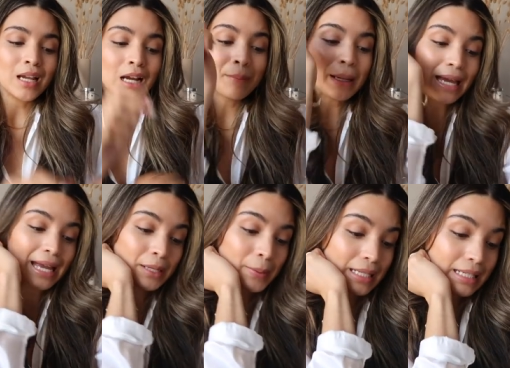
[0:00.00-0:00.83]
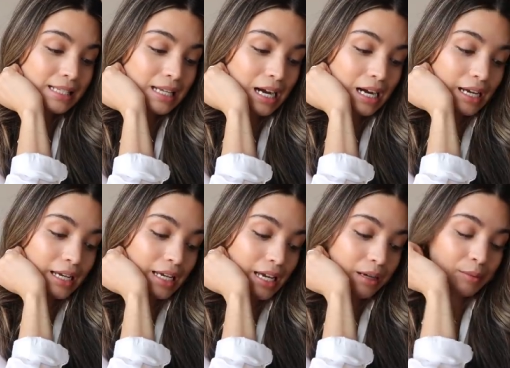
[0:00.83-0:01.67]
um anyways, I
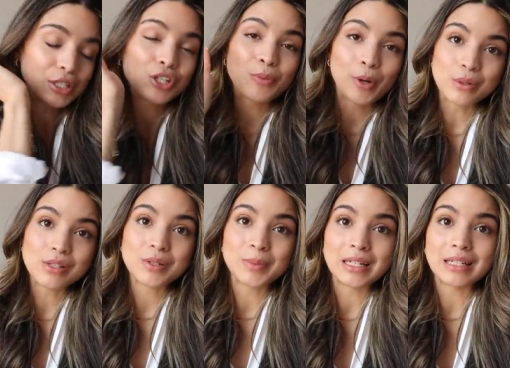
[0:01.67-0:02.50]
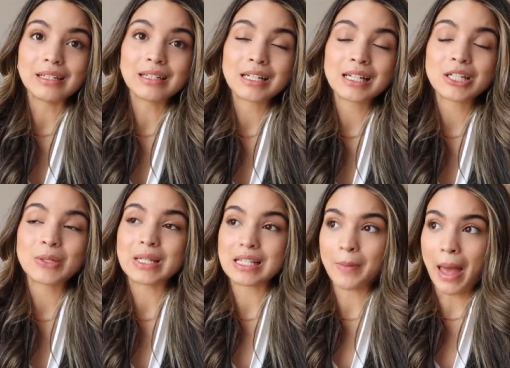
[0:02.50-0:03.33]
am supposed to be
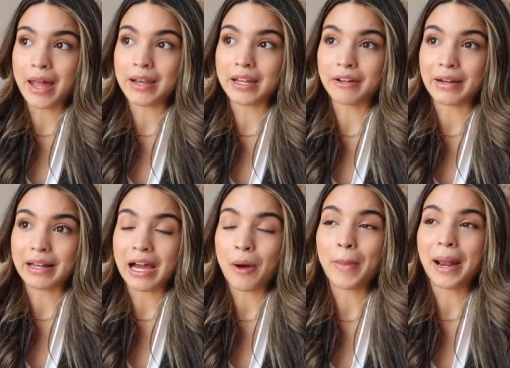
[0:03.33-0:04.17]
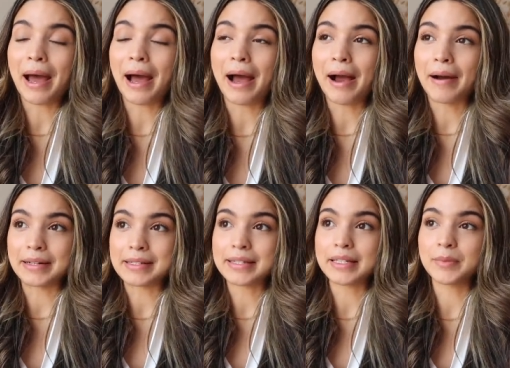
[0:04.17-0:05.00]
doing some editing right now, but
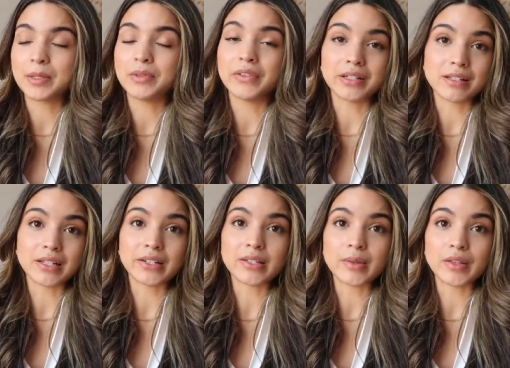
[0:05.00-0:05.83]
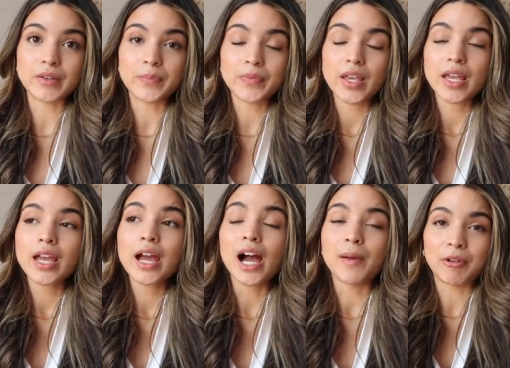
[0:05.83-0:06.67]
honestly, I'm going to be very serious with you.
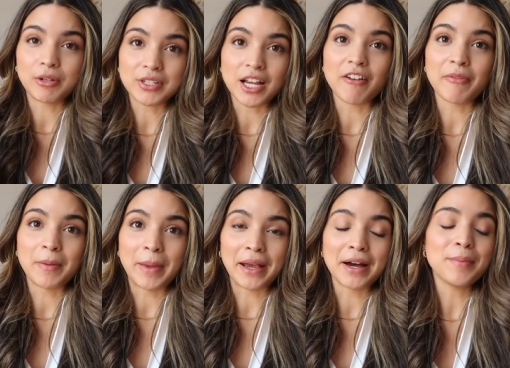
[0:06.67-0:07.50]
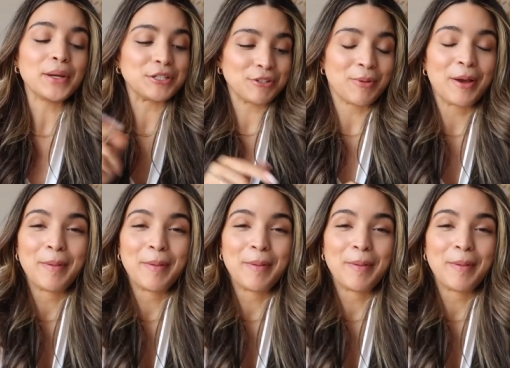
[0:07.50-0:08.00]
I'm gonna go take off my makeup and do my